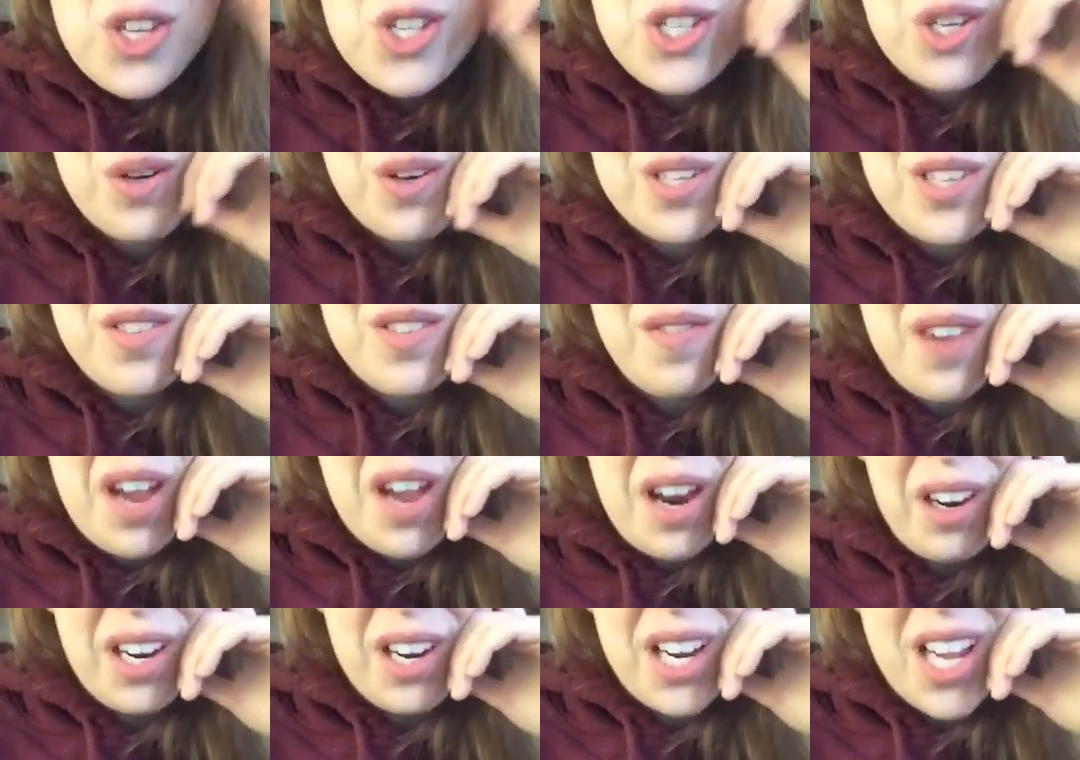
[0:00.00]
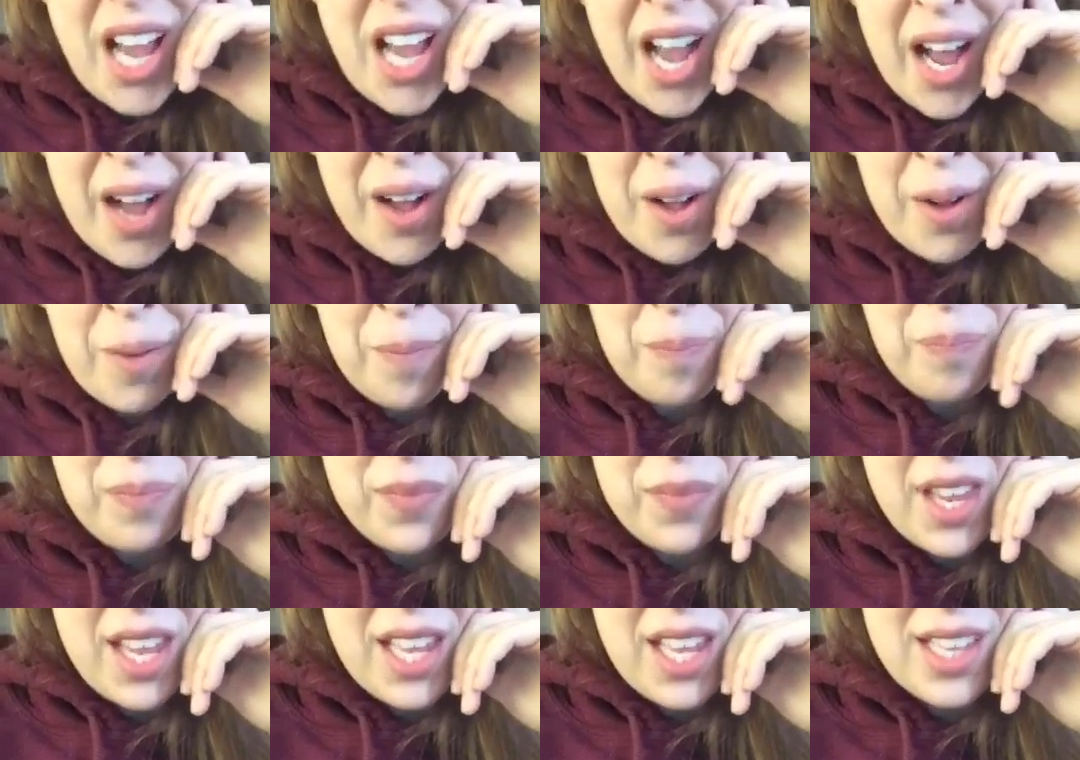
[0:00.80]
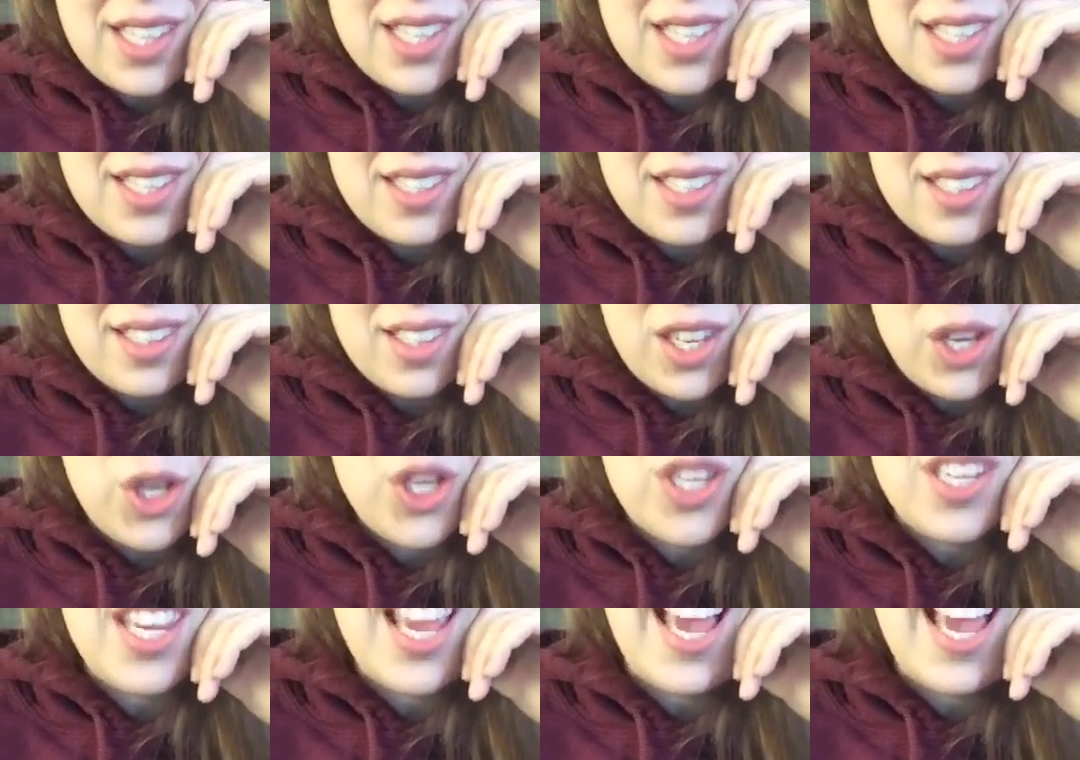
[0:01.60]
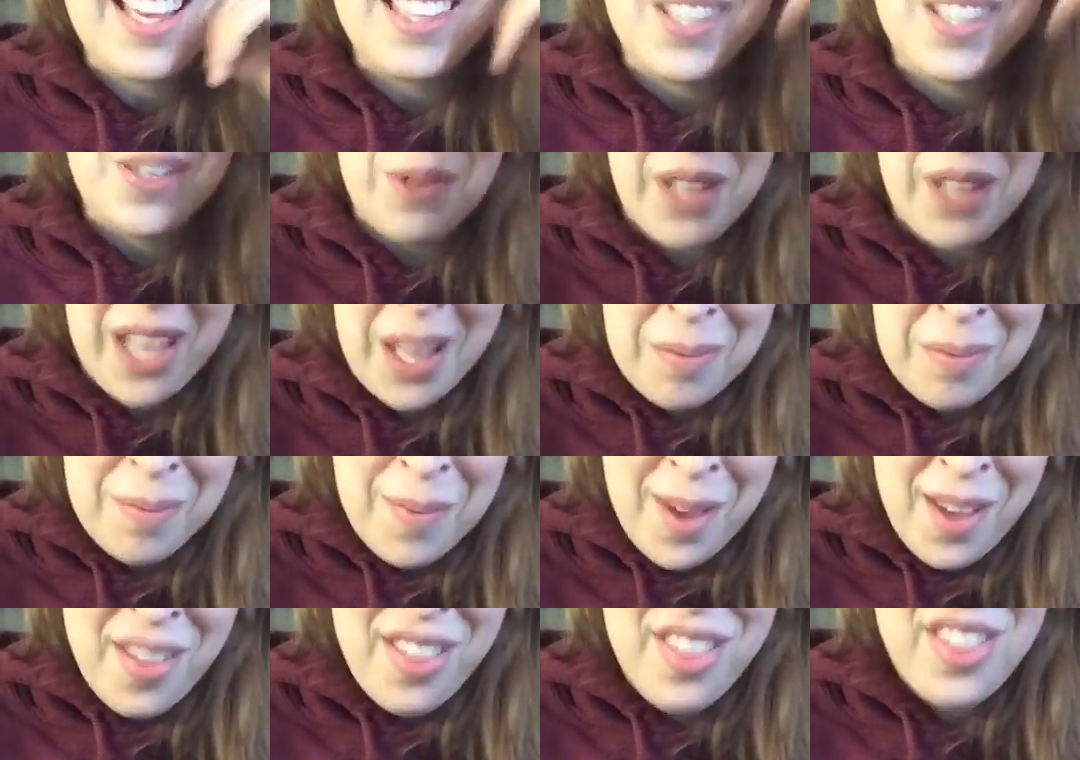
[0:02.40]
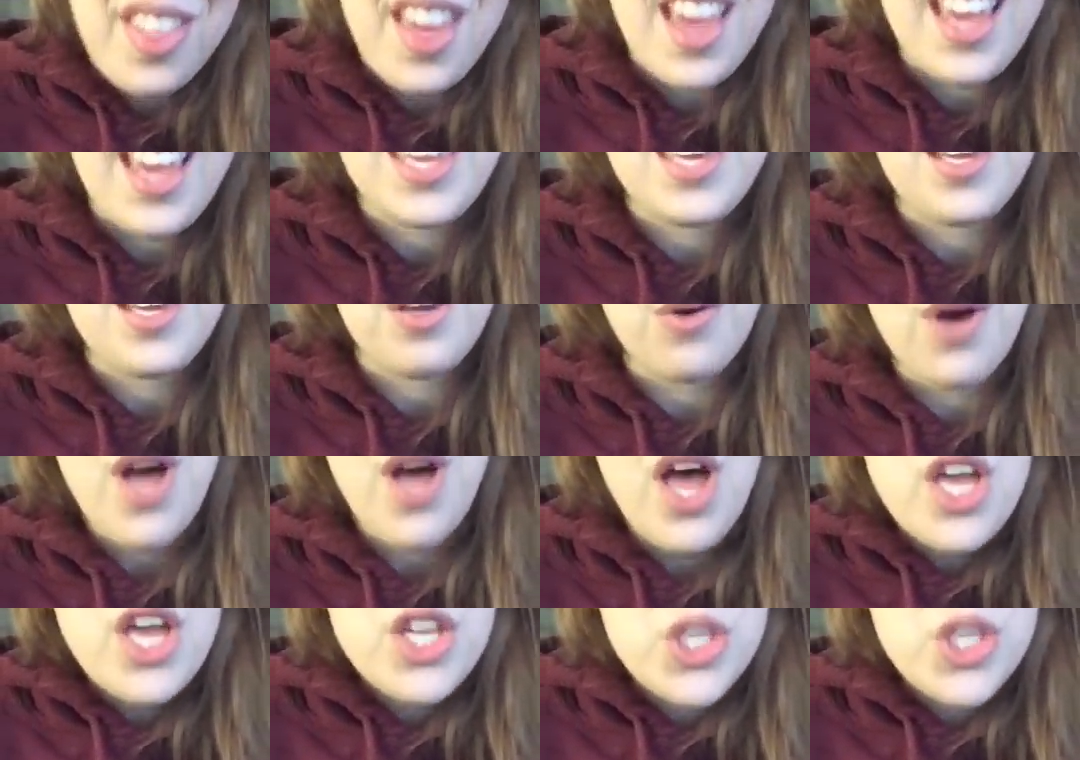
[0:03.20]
So it's very, yes, you will help him out. Thank you.